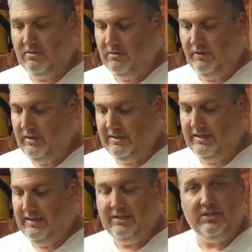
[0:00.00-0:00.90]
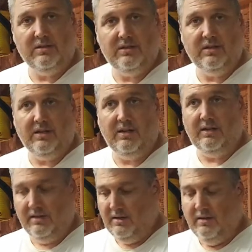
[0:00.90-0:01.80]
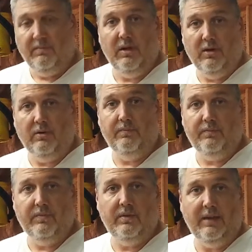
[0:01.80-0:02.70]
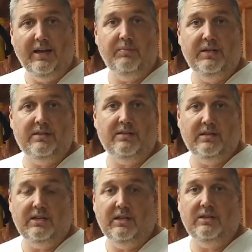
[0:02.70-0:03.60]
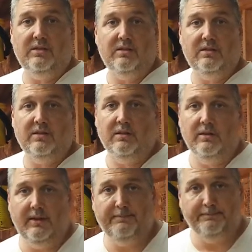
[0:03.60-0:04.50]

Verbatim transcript: or if you need 10 inches, then cut, you know, nine pieces at 10 inches, all right?